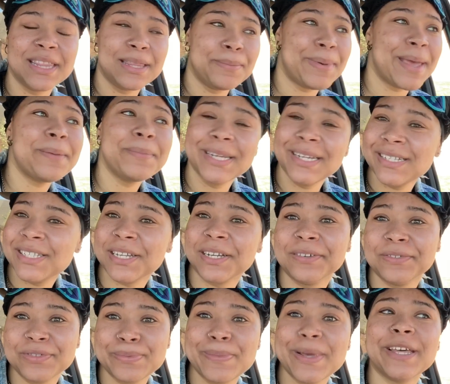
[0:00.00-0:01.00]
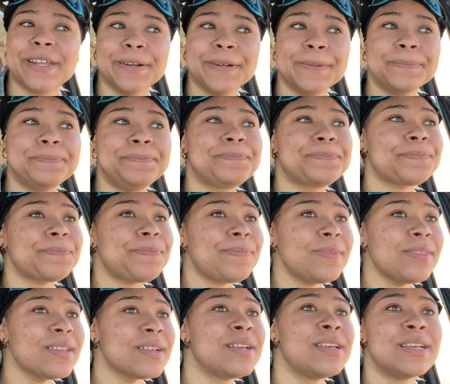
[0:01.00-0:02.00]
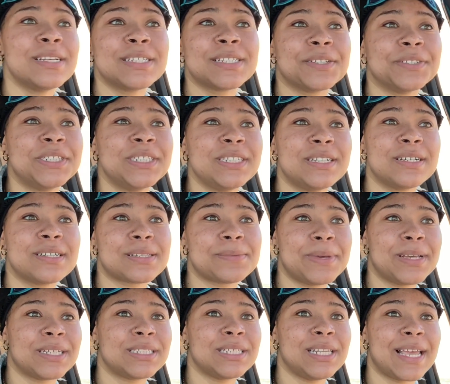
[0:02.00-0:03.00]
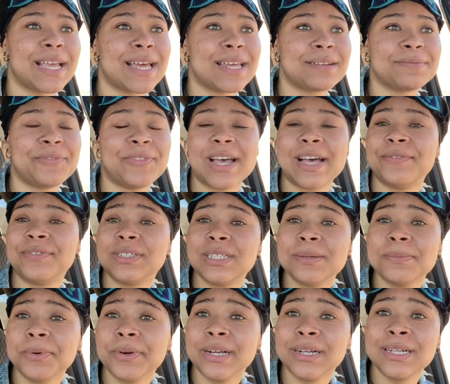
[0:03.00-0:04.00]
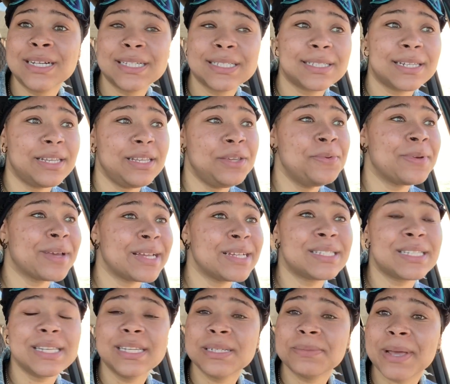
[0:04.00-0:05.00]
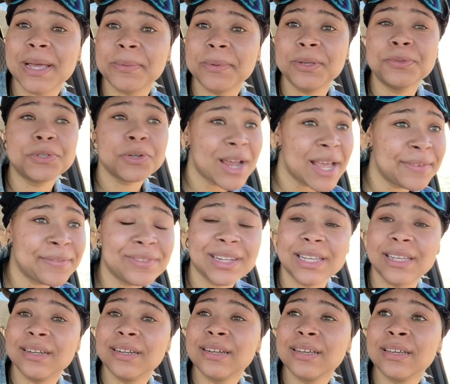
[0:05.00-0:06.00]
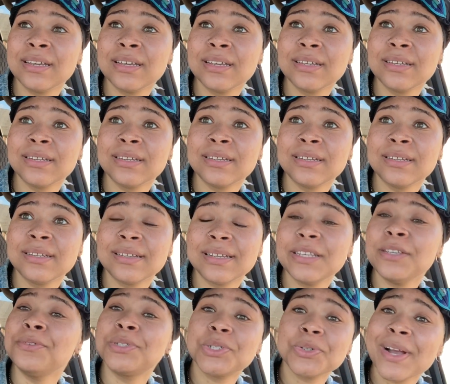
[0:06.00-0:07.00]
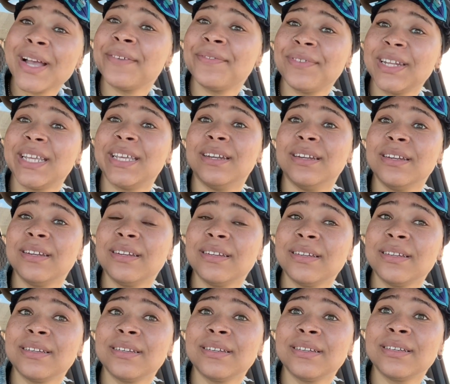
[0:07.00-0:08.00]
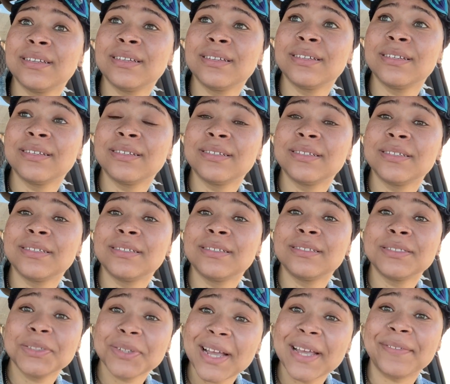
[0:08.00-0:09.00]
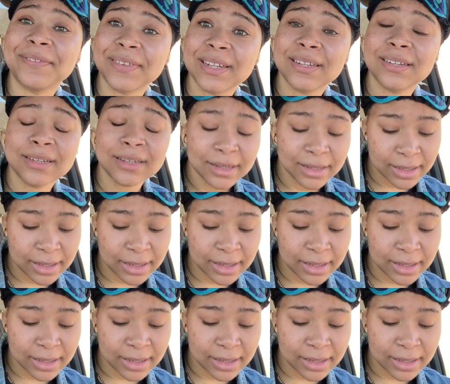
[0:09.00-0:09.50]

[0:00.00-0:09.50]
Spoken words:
The baby deserves better. So she cuts him out. She's like, I don't file for temporary custody. You can't see this baby. You trifling. You trifling. Trifling.